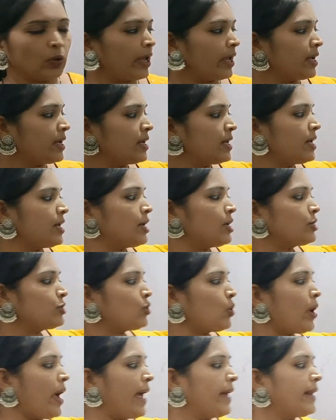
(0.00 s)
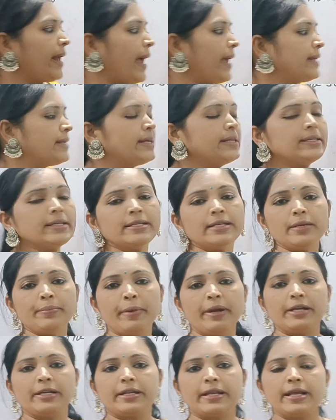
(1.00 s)
Okay. So an
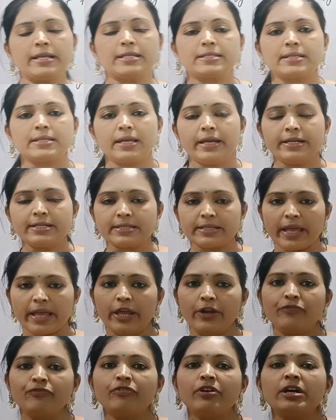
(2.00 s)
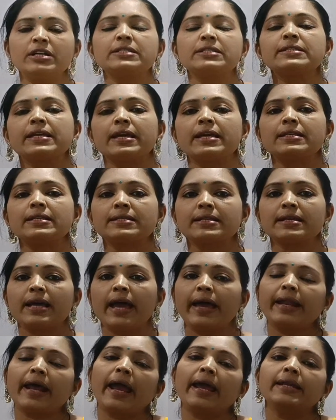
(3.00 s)
identity matrix, its inverse is
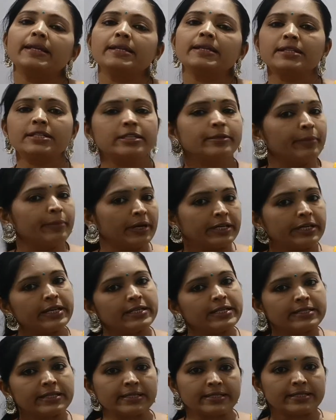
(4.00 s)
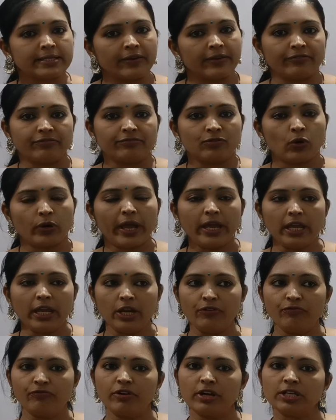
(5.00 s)
an identity matrix itself.
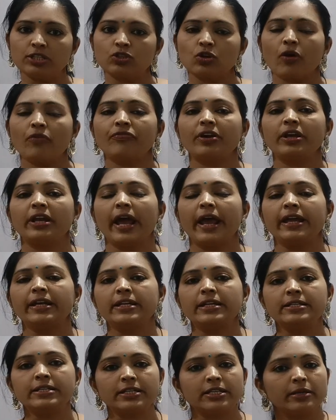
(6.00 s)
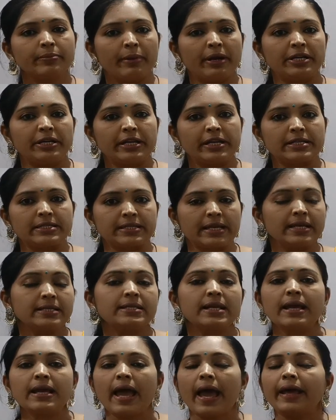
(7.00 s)
Okay. Inverse of an identity matrix
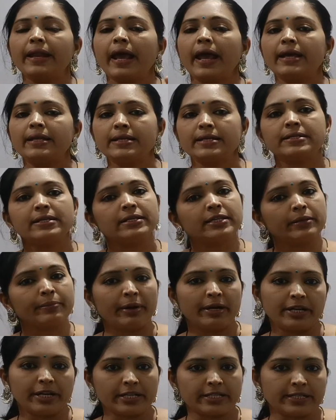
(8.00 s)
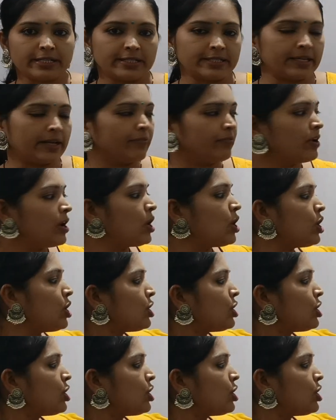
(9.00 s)
is an identity matrix itself.